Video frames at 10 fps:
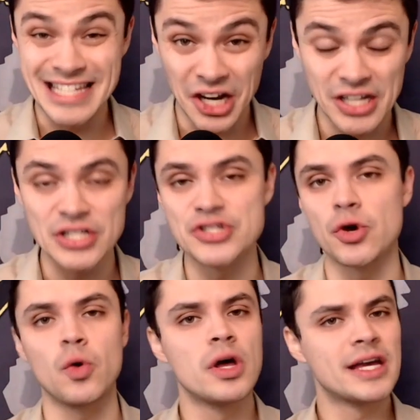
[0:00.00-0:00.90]
Duncan.
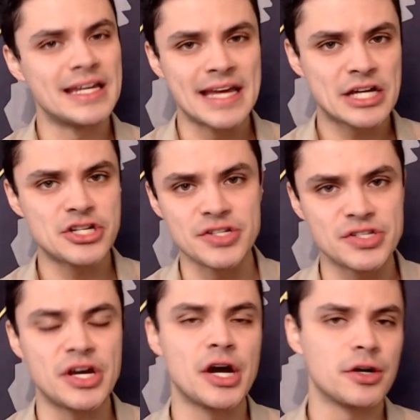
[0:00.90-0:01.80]
So connections
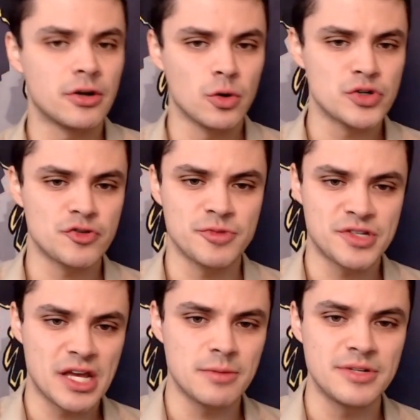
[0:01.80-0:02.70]
there, and of course from the
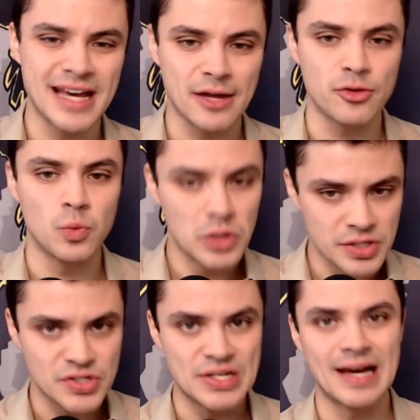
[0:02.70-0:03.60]
same neck of the
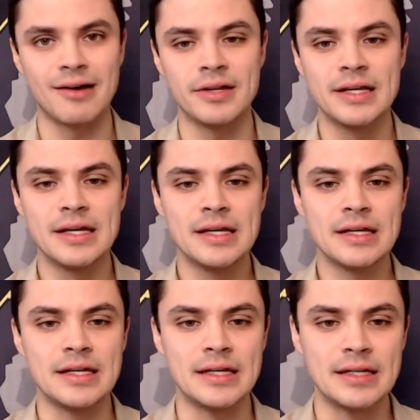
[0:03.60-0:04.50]
woods down
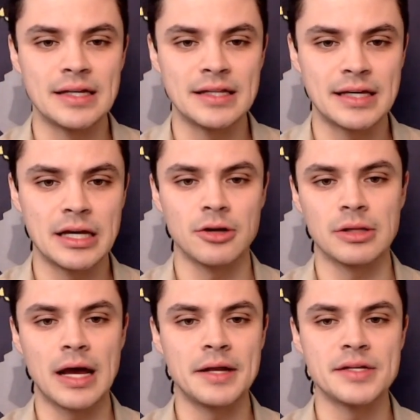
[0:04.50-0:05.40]
in uh, the
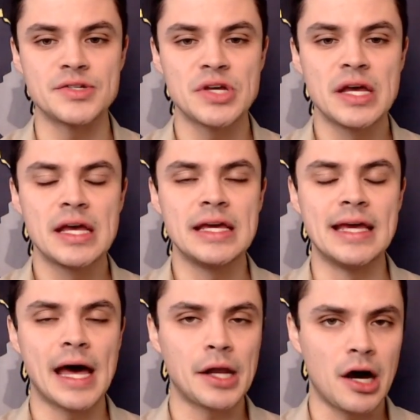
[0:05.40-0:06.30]
Carolinas, he
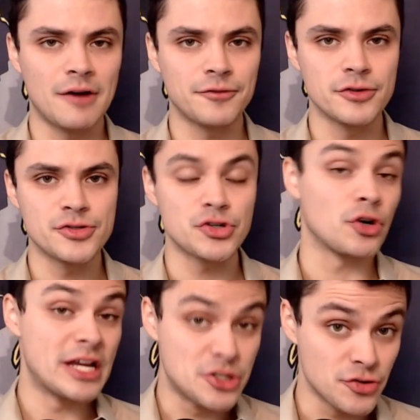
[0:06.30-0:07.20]
had offers
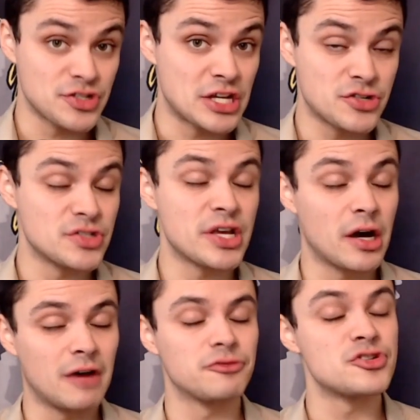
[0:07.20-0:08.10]
or interest. I shouldn't say
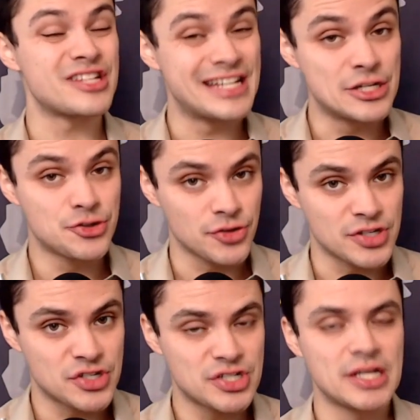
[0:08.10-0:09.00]
offers,
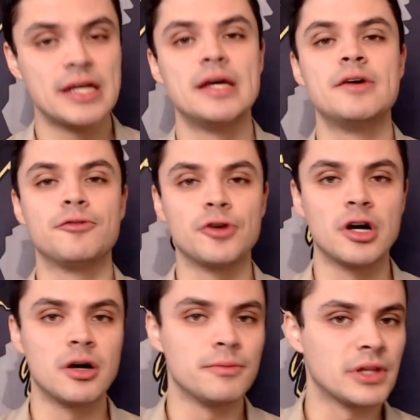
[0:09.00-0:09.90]
interest
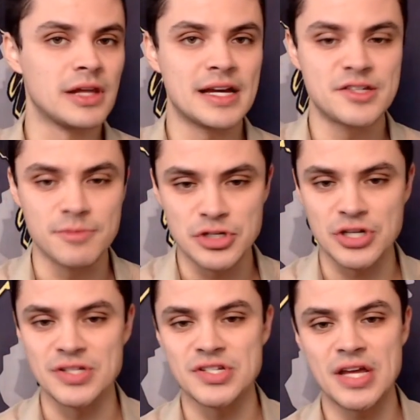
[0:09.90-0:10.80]
from the likes of
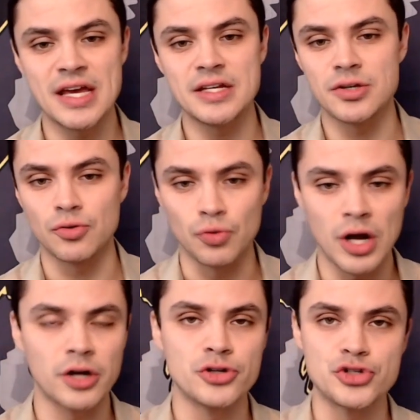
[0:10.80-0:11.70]
Michigan State,
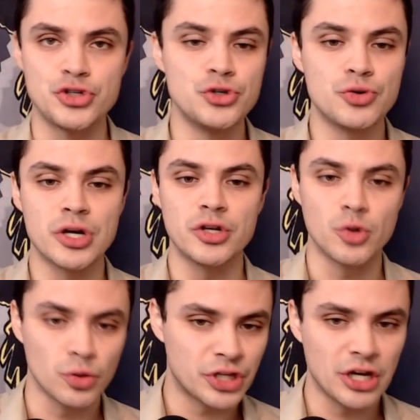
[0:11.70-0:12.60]
Rutgers, Duke,
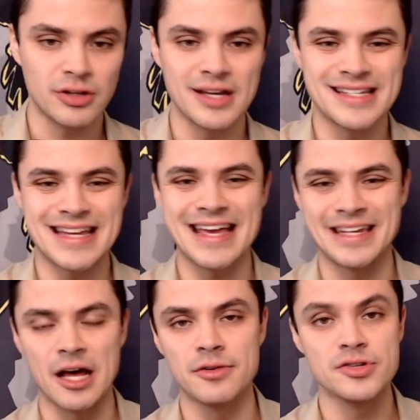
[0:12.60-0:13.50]
North Carolina State,
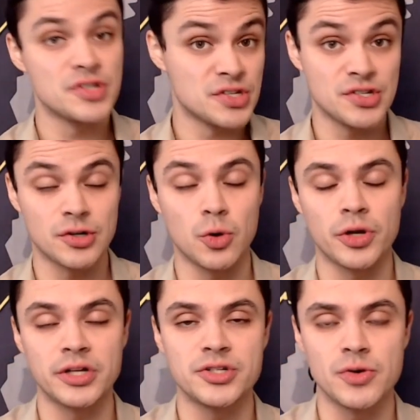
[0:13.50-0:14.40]
and others. This is
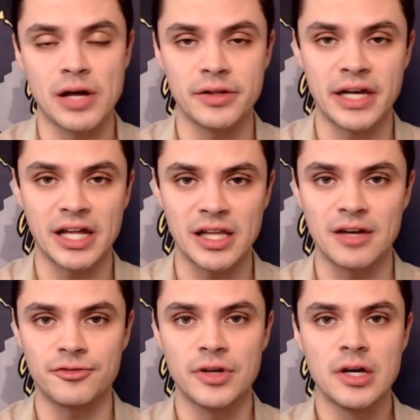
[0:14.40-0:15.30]
according to Elliot
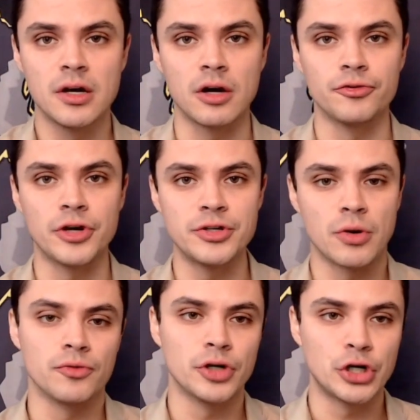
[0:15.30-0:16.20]
Clough, our friend
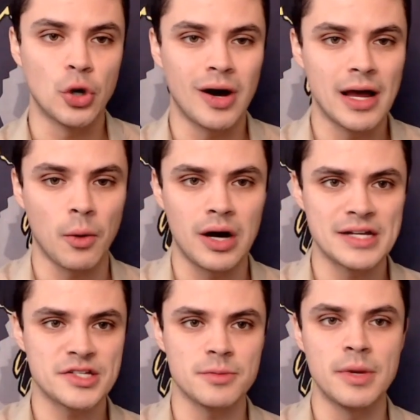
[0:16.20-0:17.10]
over at Go Iowa
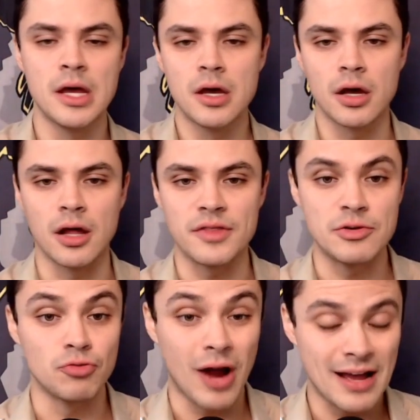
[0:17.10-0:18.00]
Awesome, uh,
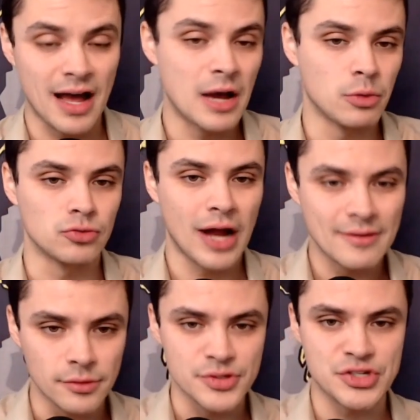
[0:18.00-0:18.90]
the Iowa
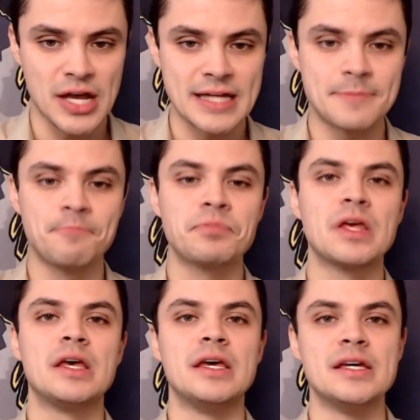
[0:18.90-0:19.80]
Rivals site.
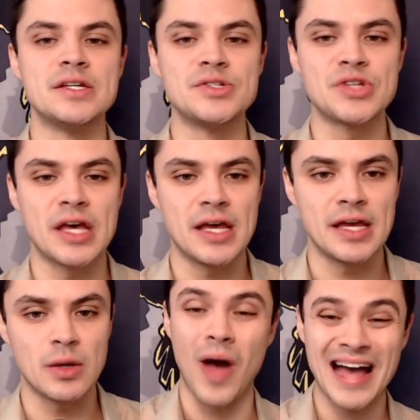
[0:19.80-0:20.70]
He is
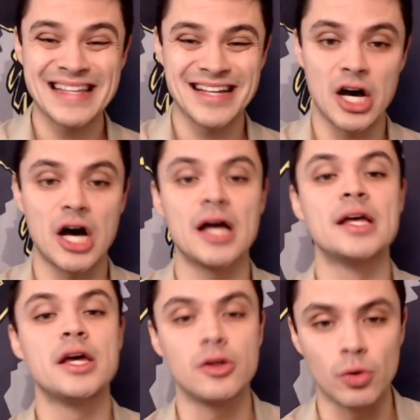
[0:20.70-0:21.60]
a Waxhaw,
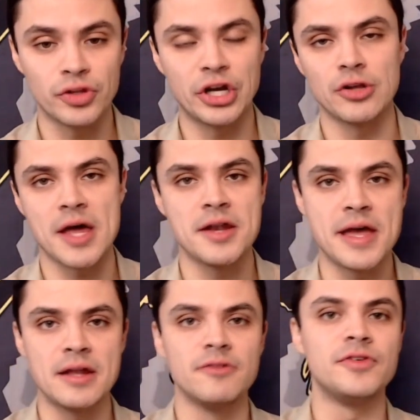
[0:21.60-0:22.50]
North Carolina
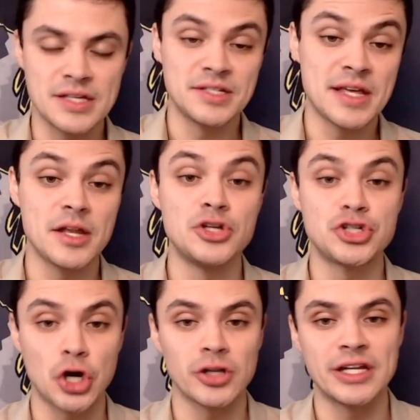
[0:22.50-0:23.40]
native. He's attended
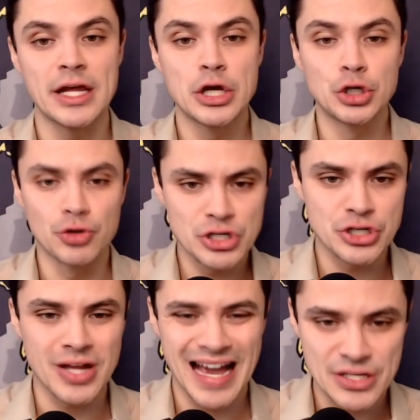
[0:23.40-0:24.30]
Charlotte
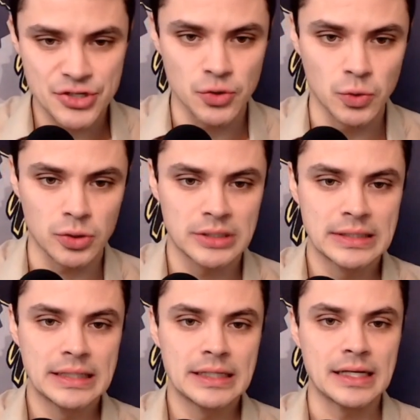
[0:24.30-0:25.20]
Christian High School
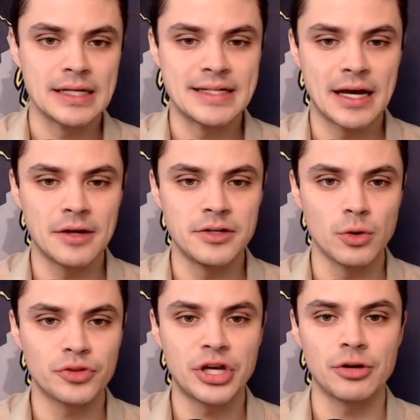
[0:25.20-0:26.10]
uh, down in
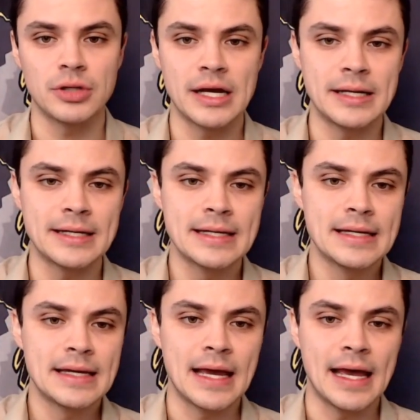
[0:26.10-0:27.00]
North Carolina.
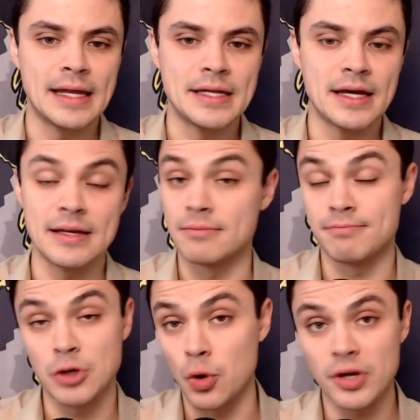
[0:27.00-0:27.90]
And uh,
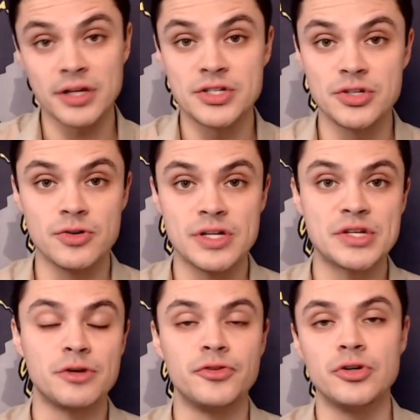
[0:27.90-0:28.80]
according to his
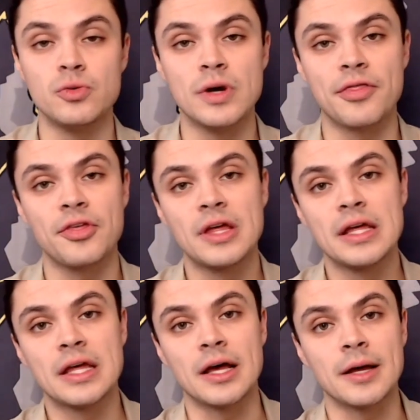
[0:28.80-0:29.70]
interview with Elliot,
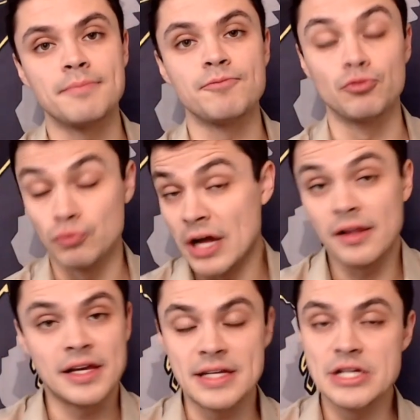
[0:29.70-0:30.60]
um,
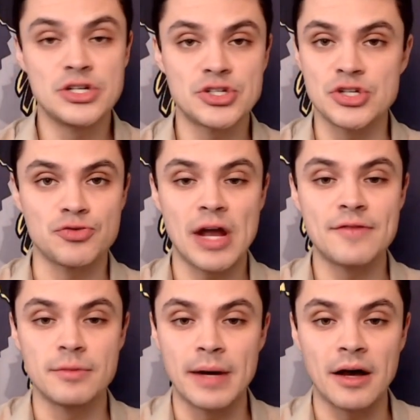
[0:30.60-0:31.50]
Elliott, he just has
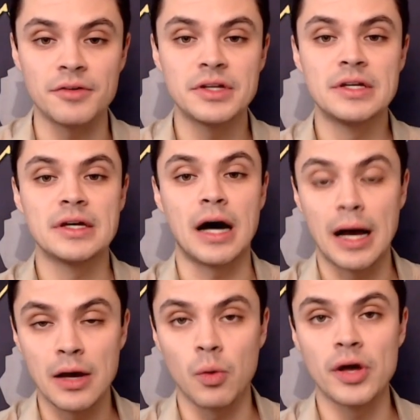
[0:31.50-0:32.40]
raved about
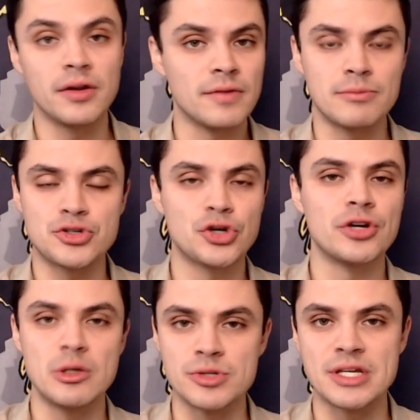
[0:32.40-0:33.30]
Iowa, and I'm sure
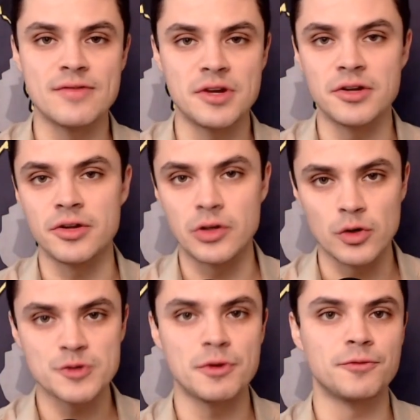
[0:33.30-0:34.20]
he was given an
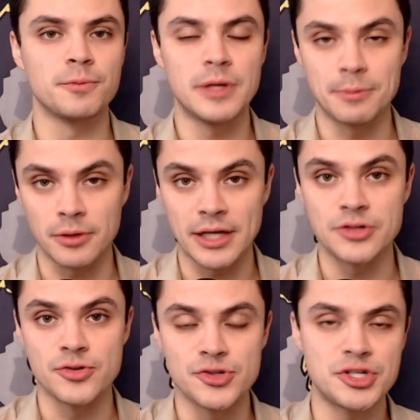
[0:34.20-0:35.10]
endorsement from people like
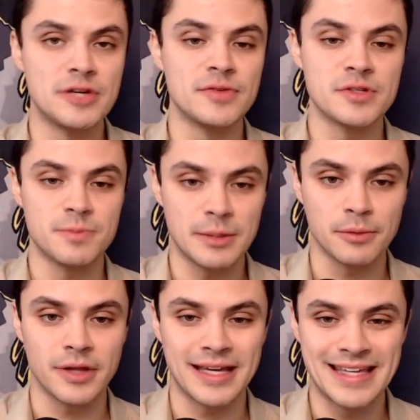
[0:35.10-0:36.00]
Drew Stevens and
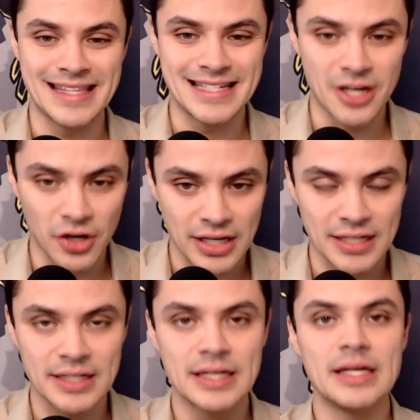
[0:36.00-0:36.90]
people like Keith
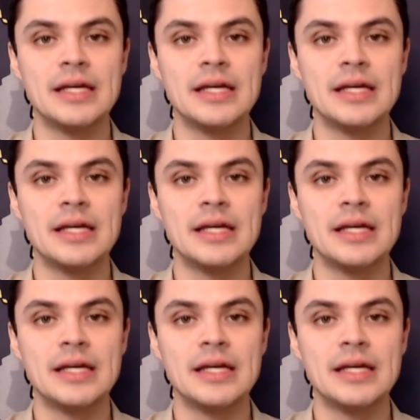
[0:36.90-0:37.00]
Duncan.